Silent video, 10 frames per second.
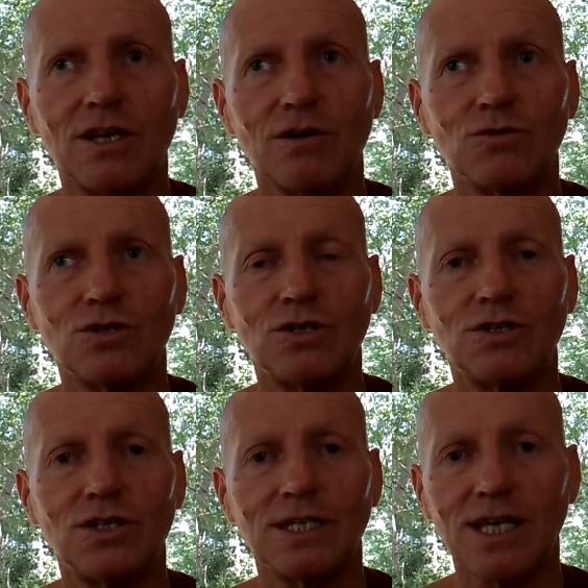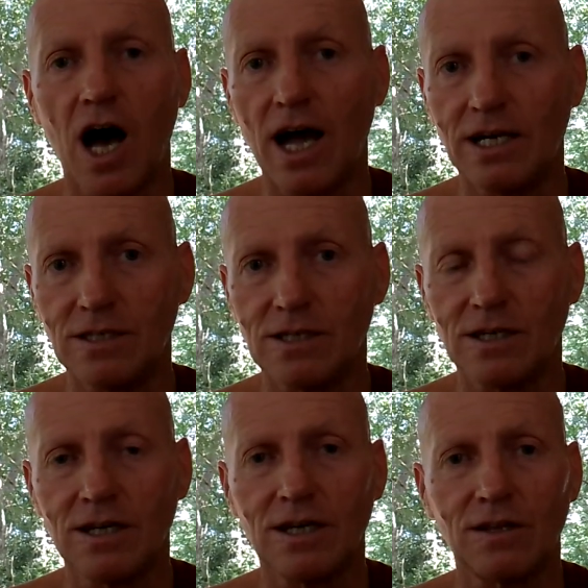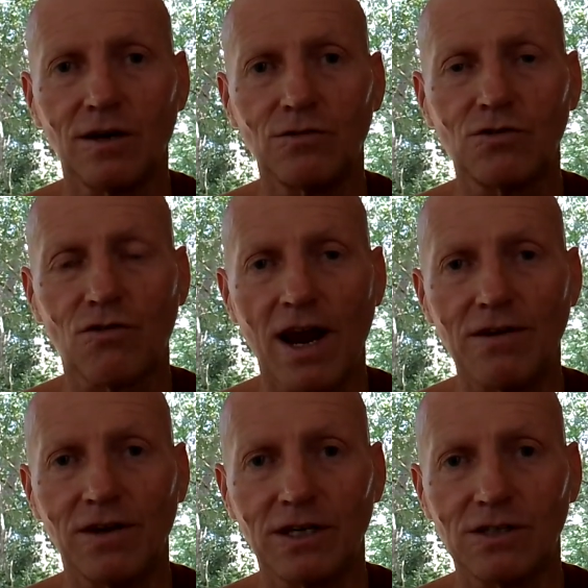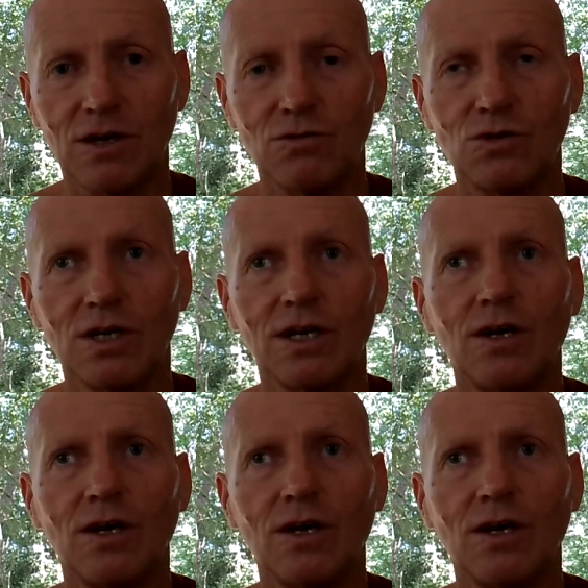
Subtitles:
those desires, those cravings, those